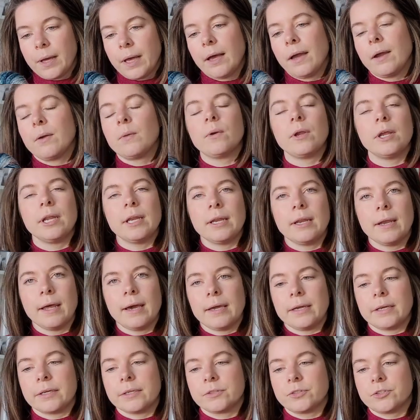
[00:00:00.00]
I really
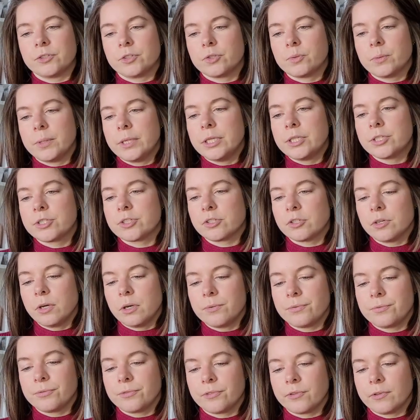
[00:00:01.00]
like it. It's really
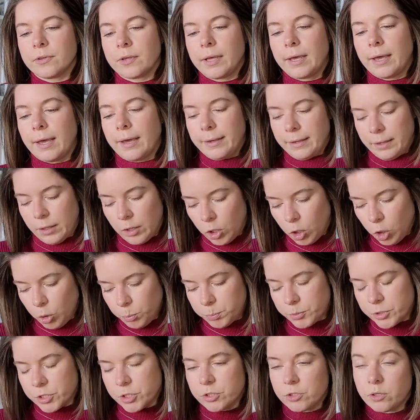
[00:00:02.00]
soft. I
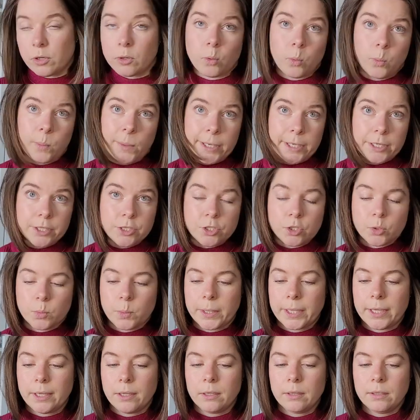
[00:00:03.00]
hope the sock wears
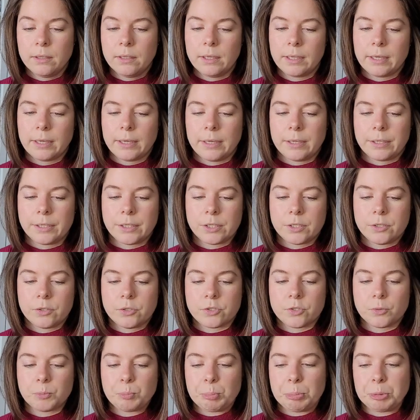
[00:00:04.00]
well and
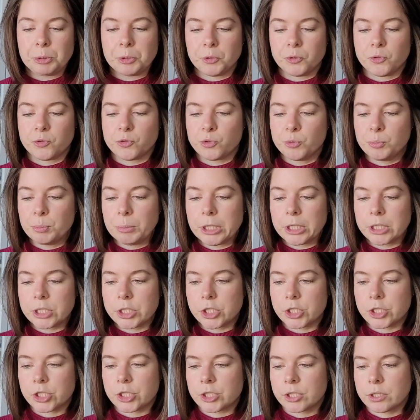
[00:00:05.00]
doesn't peel too
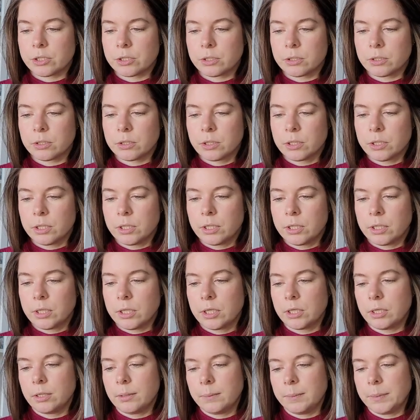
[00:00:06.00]
much
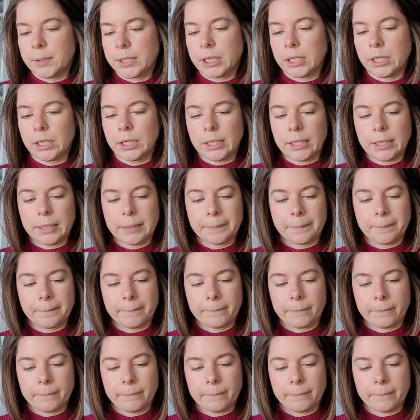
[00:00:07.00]
in the beginning.